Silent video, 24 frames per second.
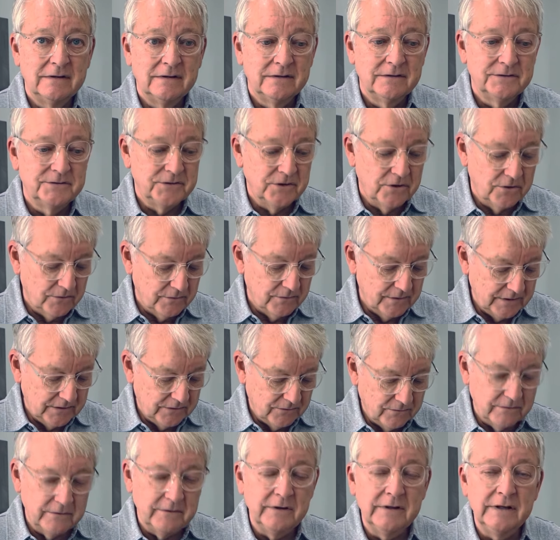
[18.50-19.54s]
So in
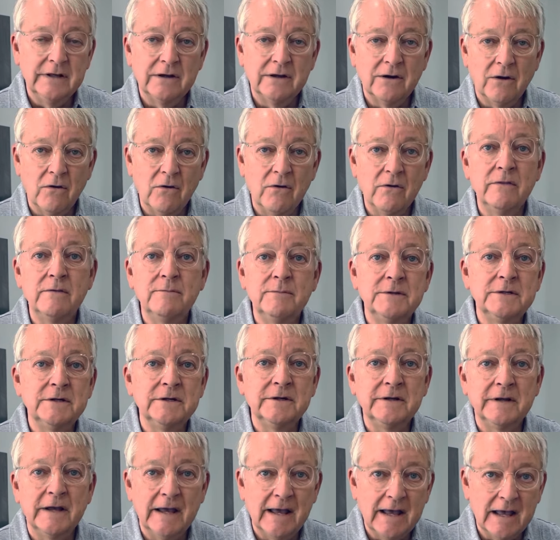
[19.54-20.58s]
order to get all the
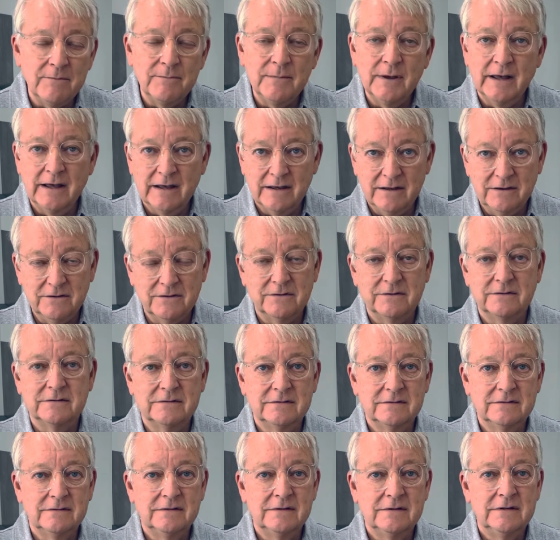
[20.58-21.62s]
materia alba out,
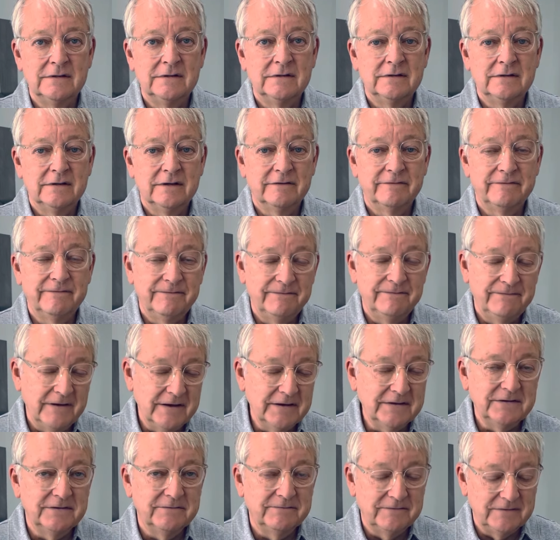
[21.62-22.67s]

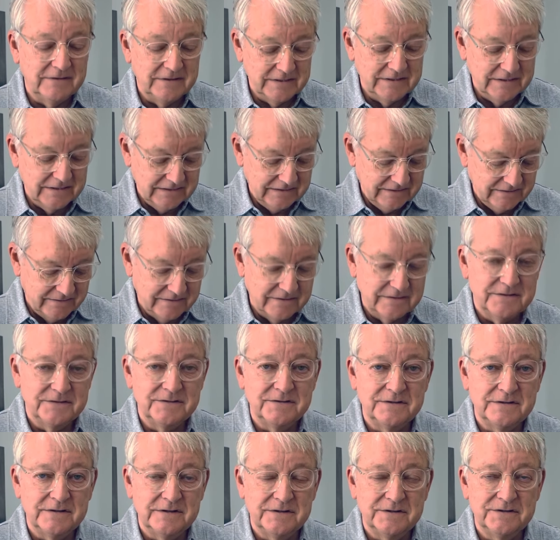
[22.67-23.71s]
effectively,
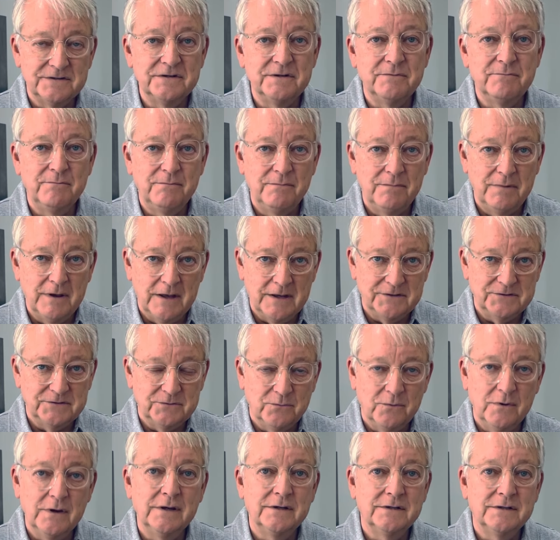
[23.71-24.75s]
this is the
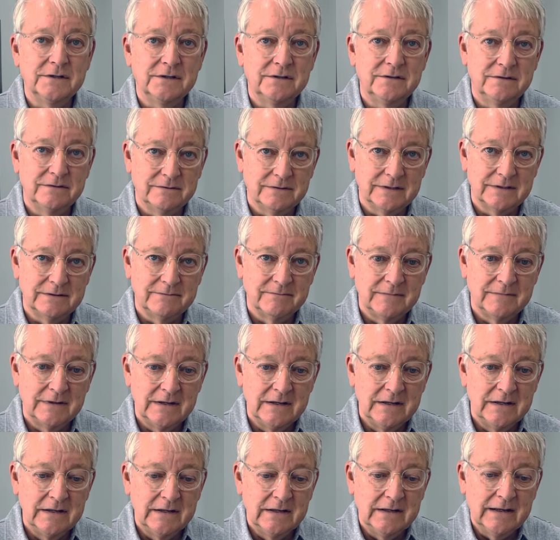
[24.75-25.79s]
best way to do it.
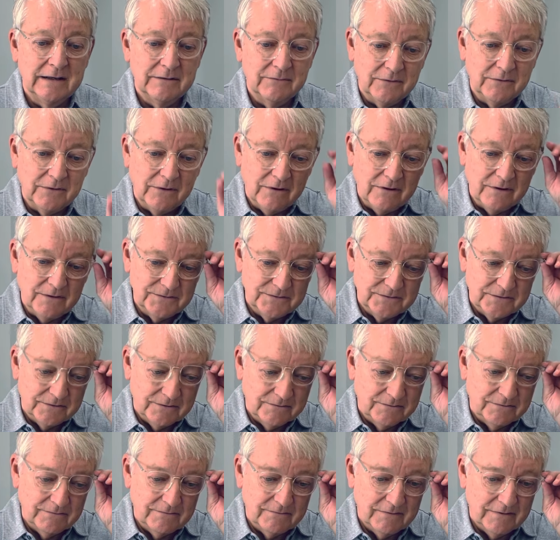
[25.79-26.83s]
It will
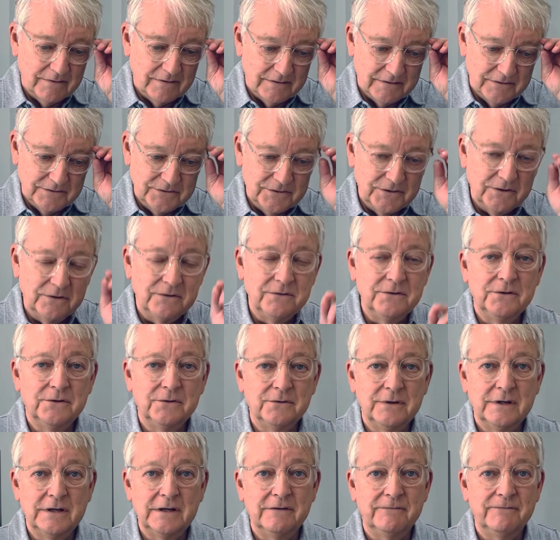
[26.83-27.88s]
also show
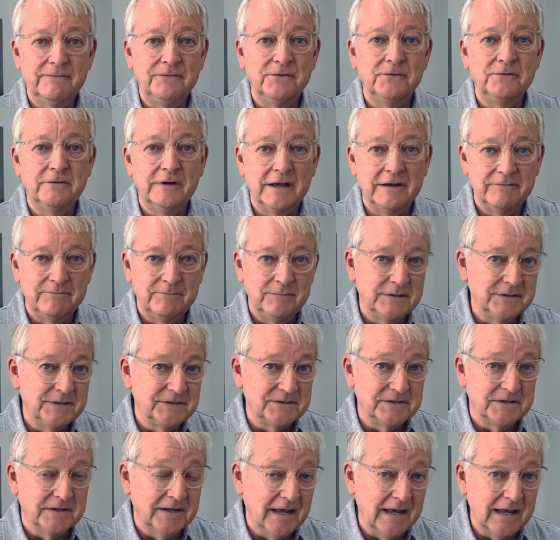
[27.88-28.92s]
you if you have
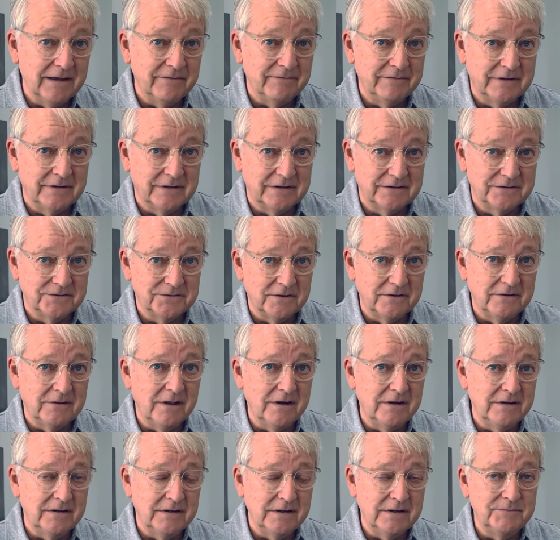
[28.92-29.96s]
missed a cavity. So a
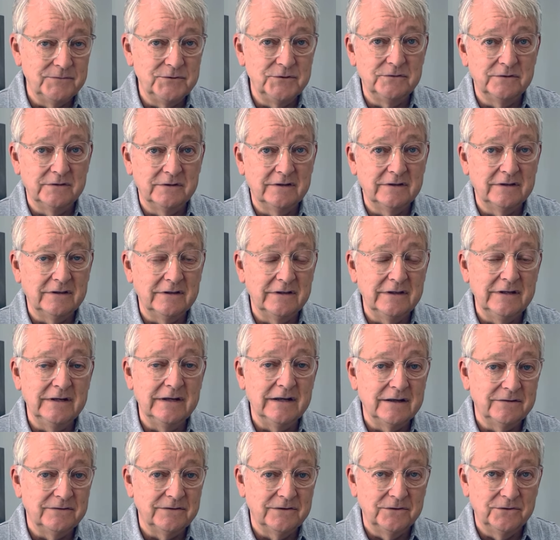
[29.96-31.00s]
lot of times you can clean
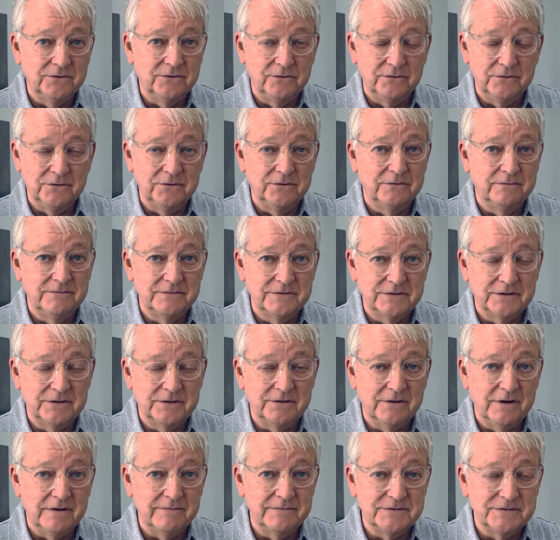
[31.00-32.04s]
out the grooves and
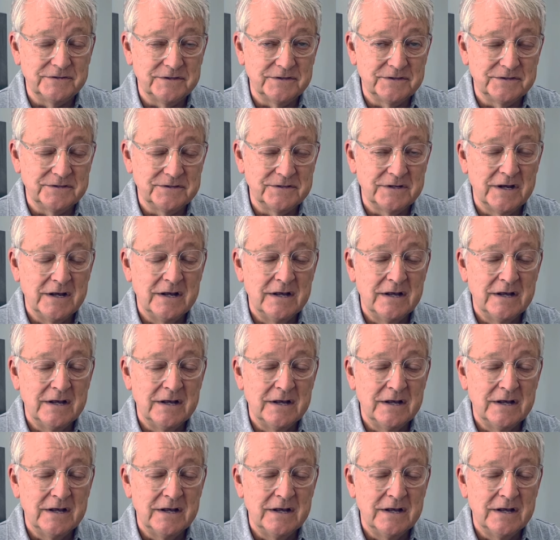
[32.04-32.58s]
crevices